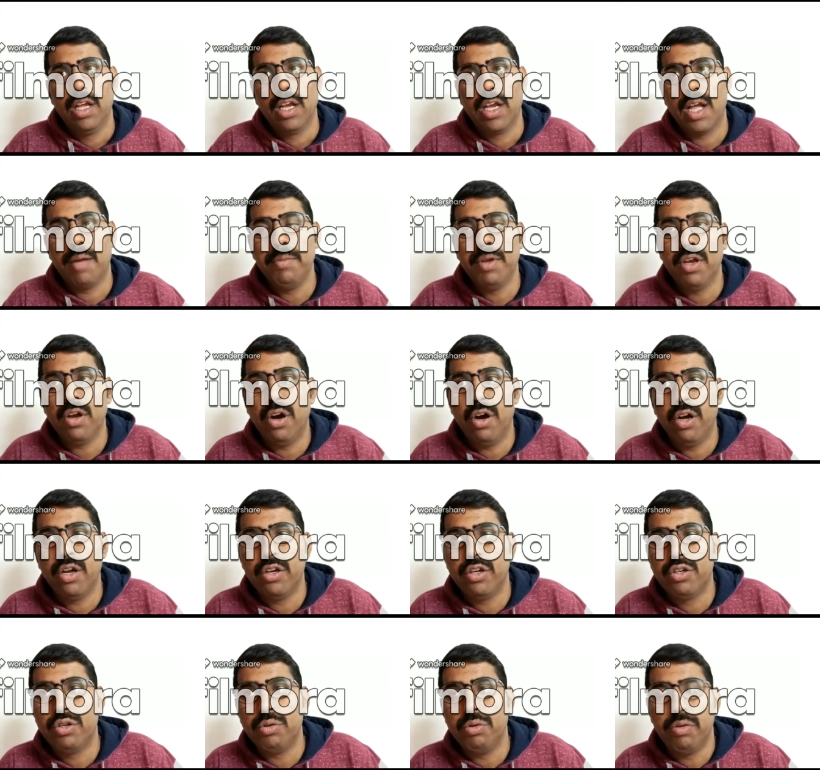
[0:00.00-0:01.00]
Coming
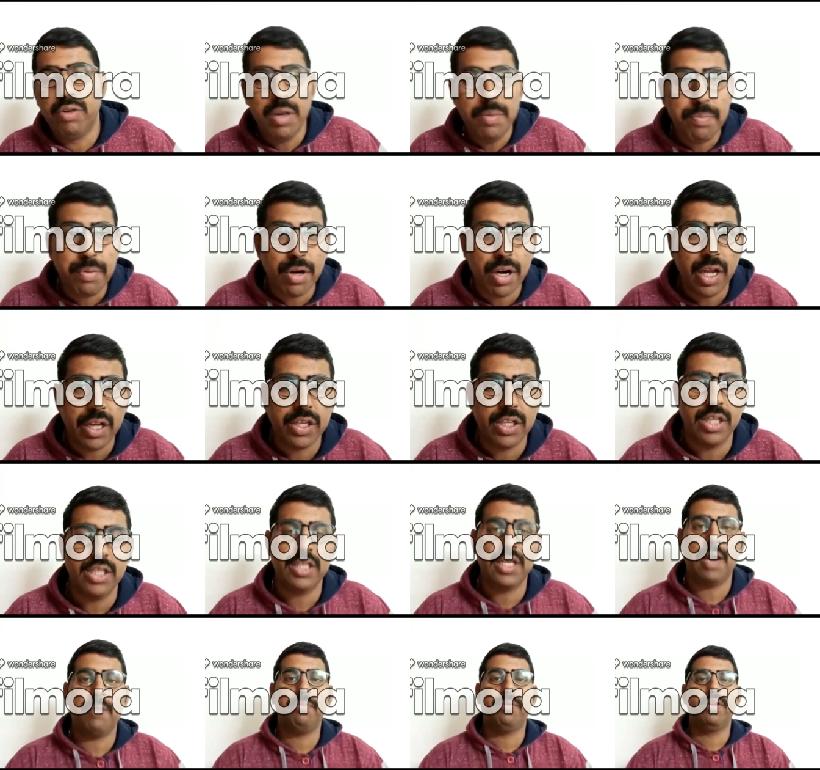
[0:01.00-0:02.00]
on to reproduction
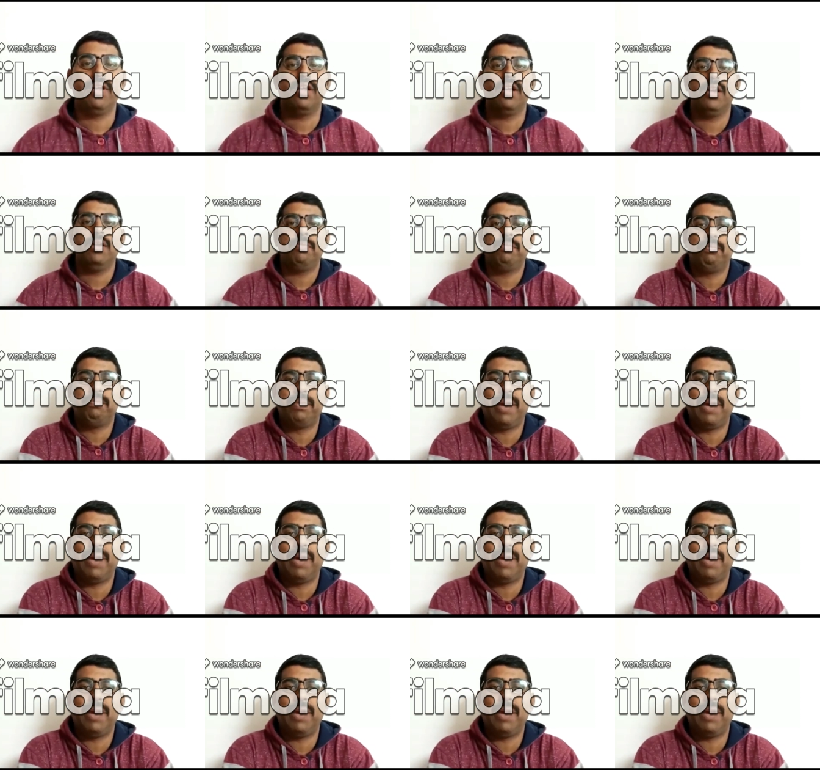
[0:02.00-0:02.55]
chapter,